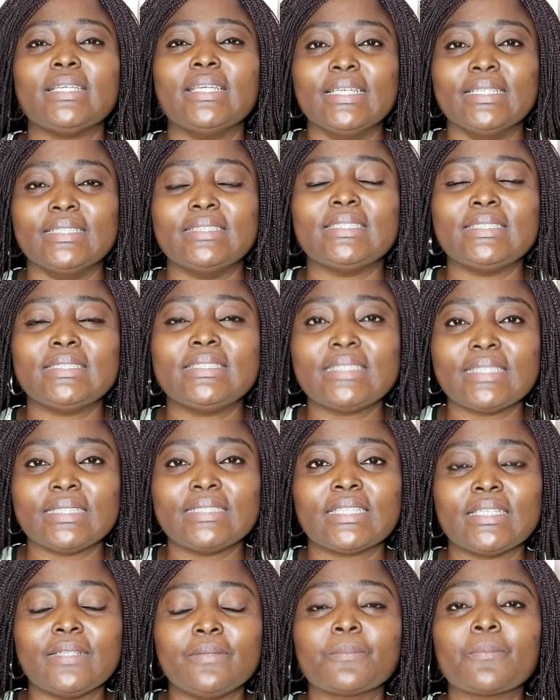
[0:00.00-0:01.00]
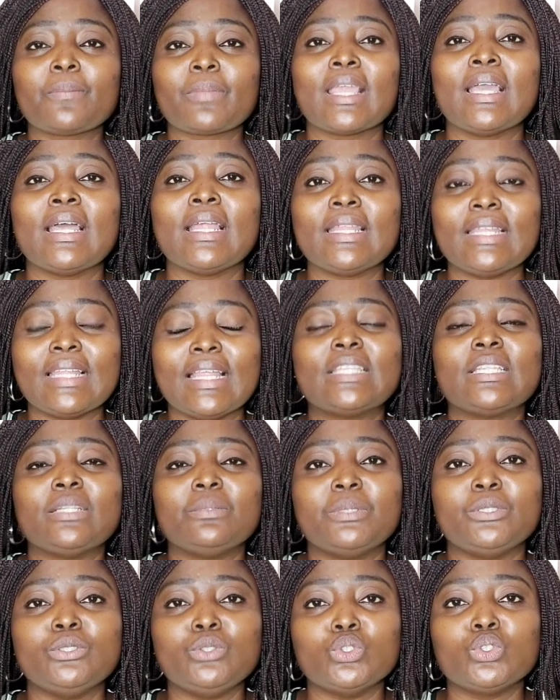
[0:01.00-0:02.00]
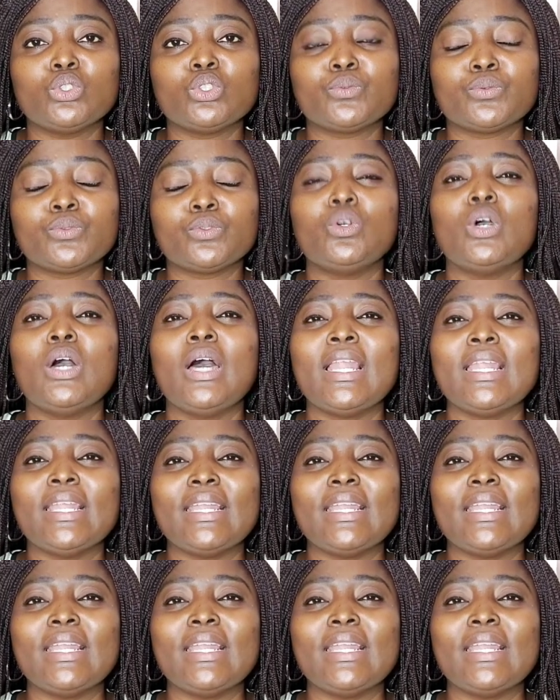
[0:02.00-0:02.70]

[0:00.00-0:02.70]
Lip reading: in this season, let it be useful.